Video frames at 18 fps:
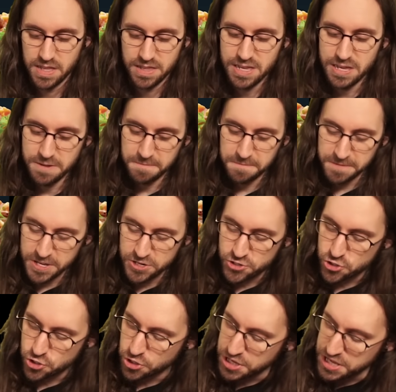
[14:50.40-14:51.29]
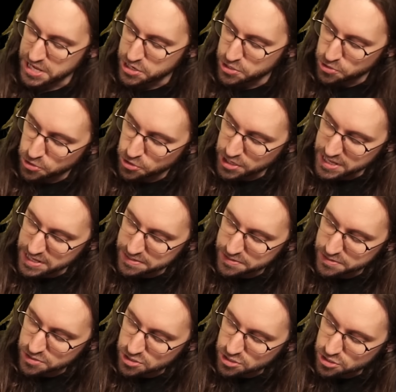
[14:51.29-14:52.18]
The feature here
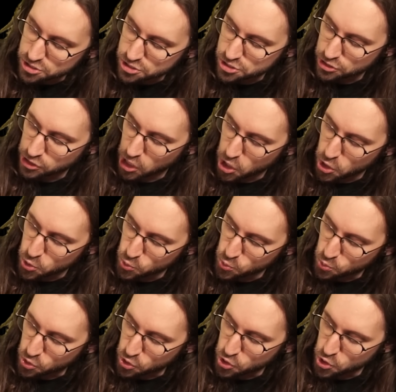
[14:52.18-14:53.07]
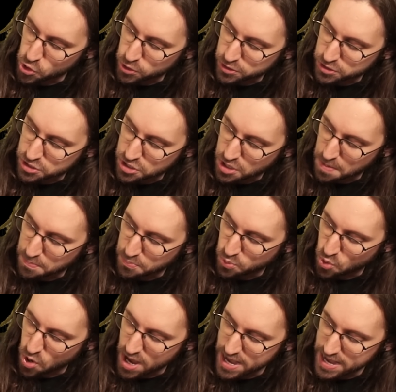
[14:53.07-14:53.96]
is slow-cooked
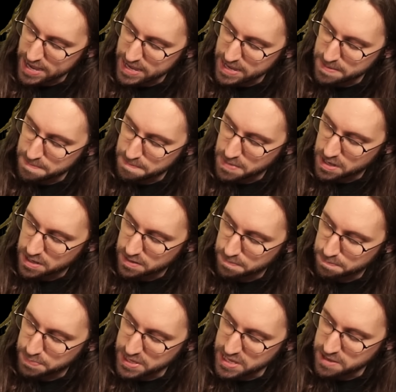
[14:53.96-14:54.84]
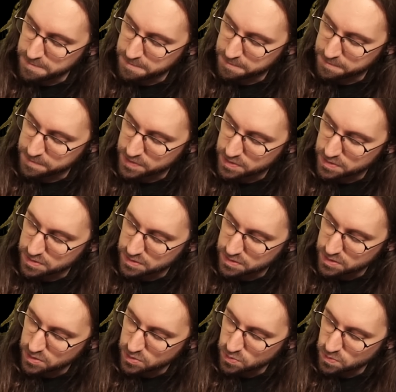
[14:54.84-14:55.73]
prime beef
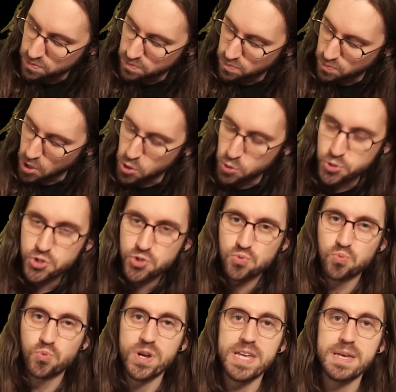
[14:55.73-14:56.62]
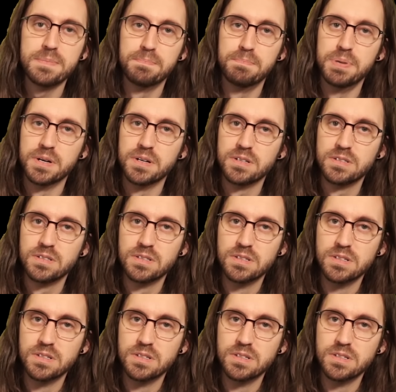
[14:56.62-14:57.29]
roast rib. I'm a